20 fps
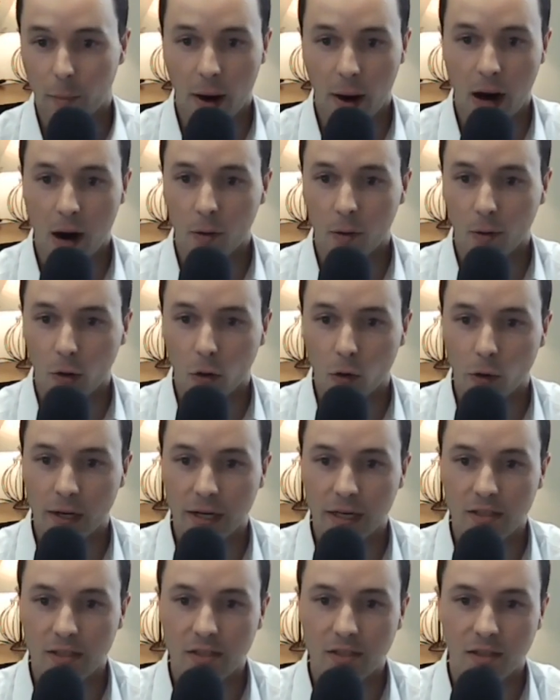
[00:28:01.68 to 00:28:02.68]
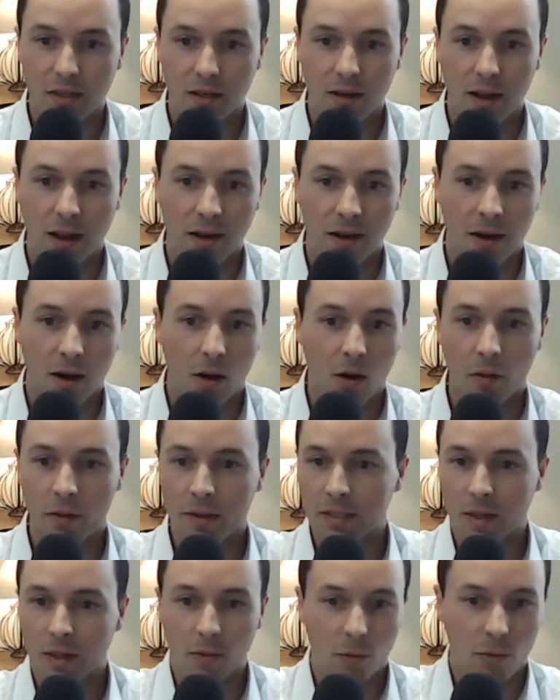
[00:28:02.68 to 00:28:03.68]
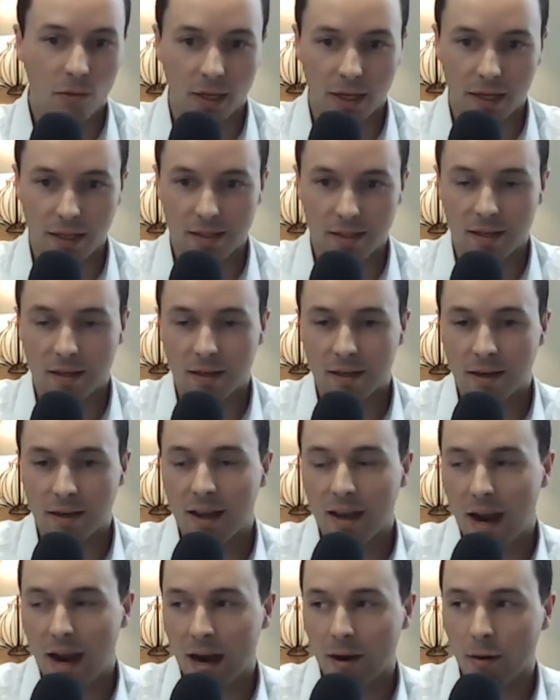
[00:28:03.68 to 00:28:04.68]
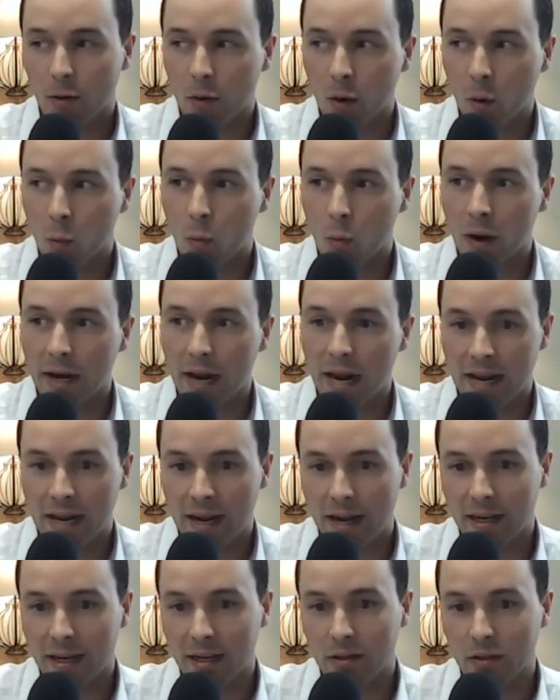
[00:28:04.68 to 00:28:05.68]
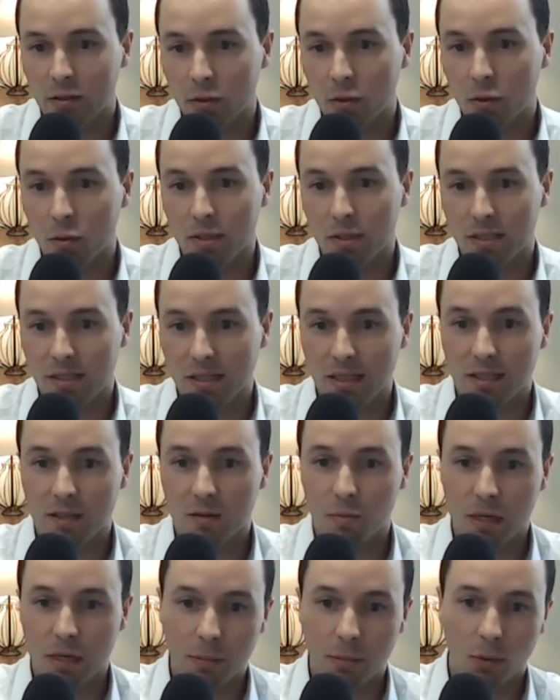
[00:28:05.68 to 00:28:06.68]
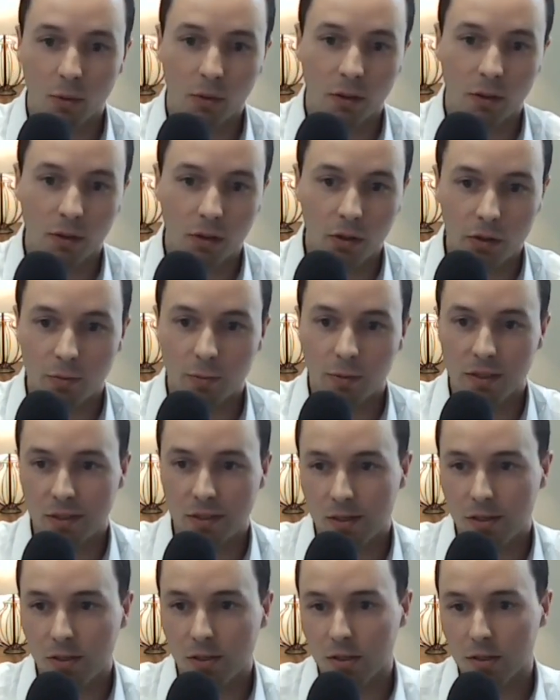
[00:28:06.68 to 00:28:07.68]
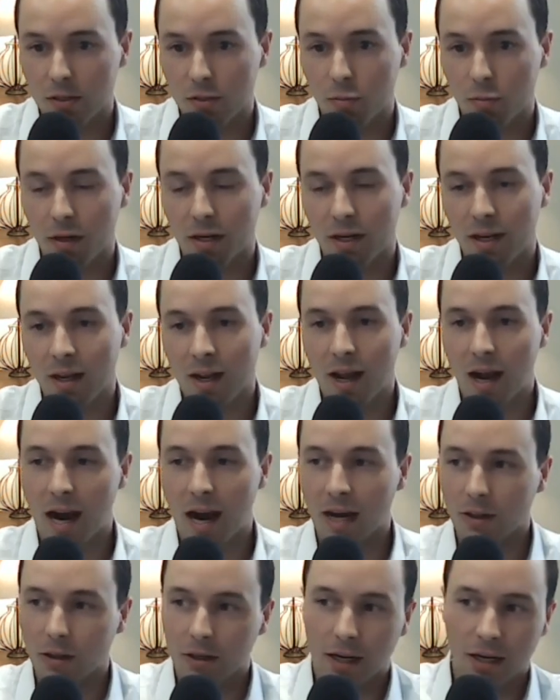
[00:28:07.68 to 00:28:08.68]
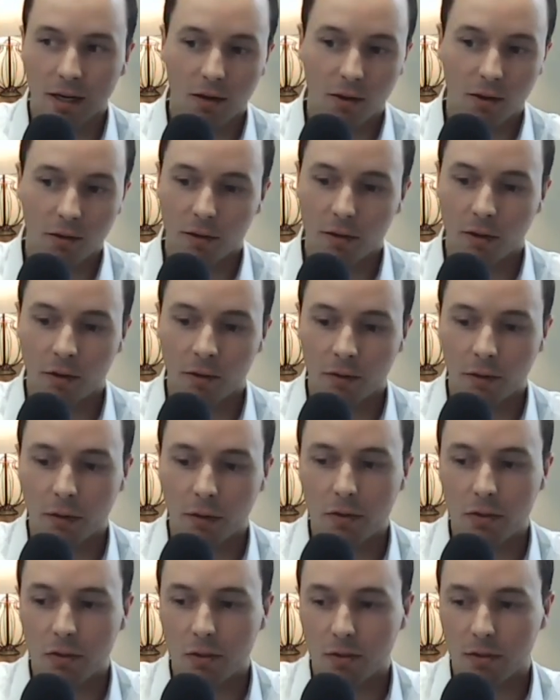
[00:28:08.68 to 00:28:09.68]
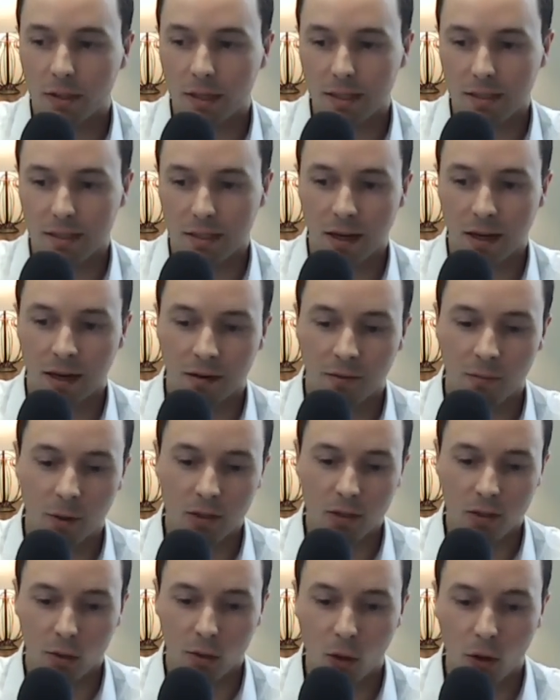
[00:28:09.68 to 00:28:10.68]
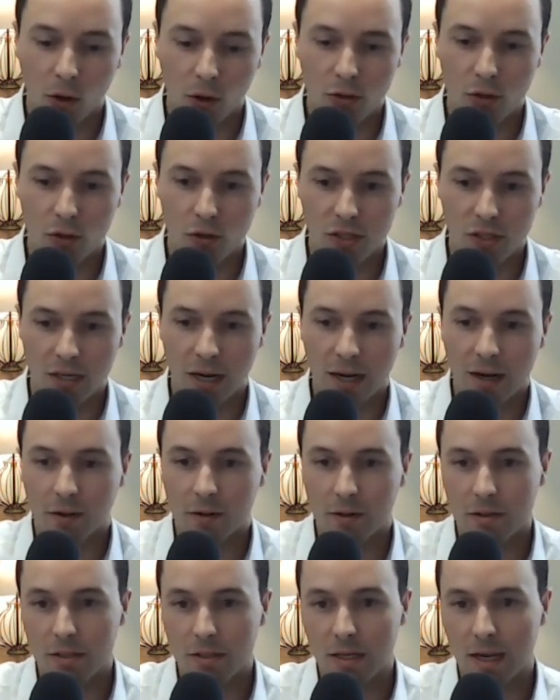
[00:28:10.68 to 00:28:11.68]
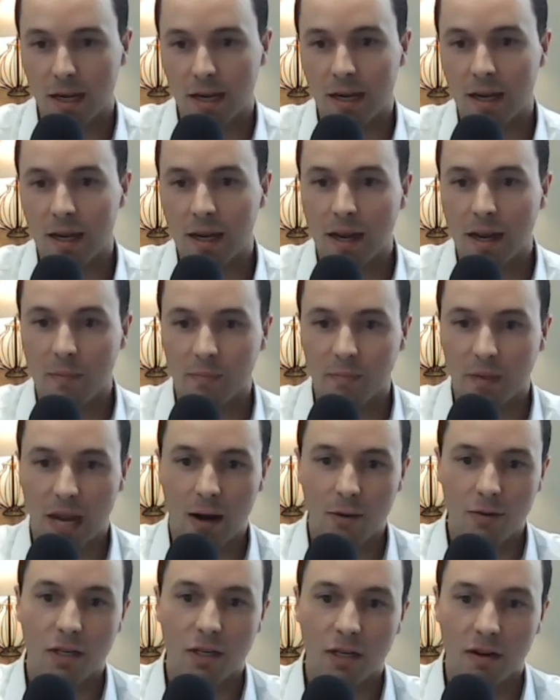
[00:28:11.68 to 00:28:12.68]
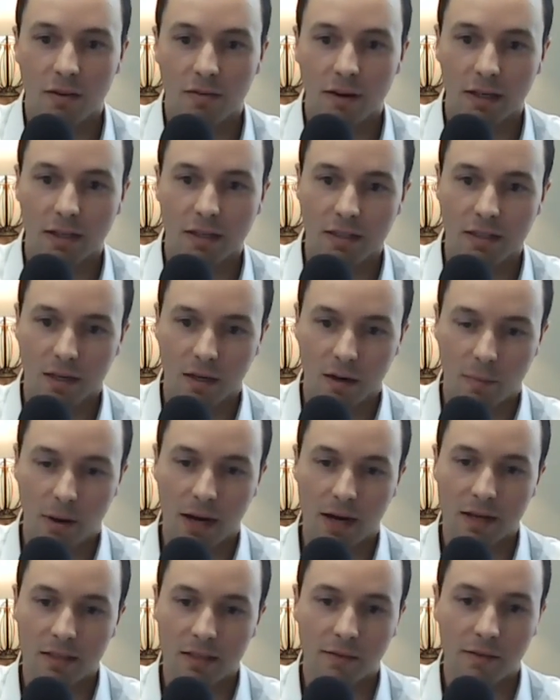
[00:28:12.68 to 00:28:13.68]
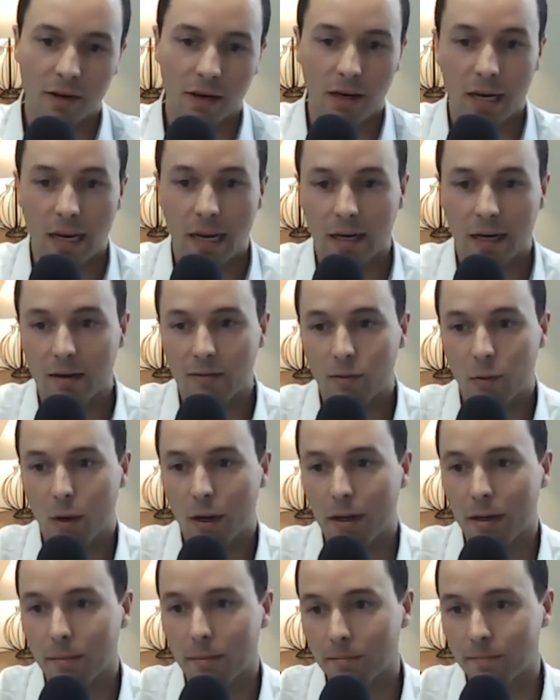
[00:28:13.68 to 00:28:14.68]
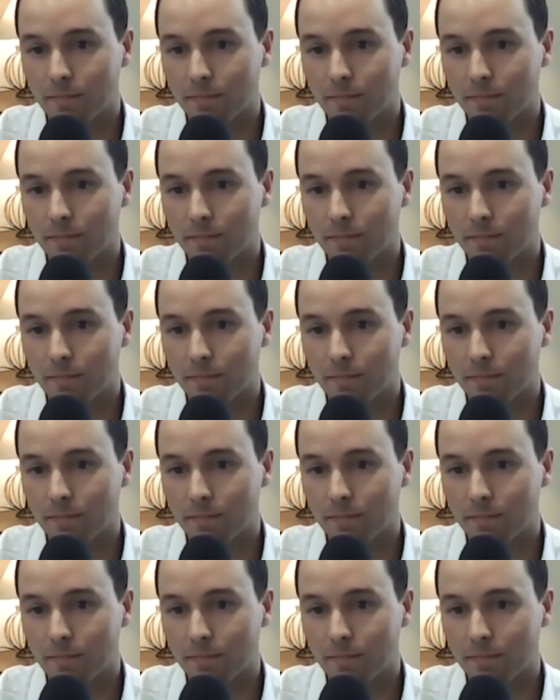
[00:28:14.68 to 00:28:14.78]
power grids and all these other things. And I don't know what AI can do to assist people in those positions, but I look at it on those two things at a much larger scale and say, how is it going to affect us in a positive and a negative way?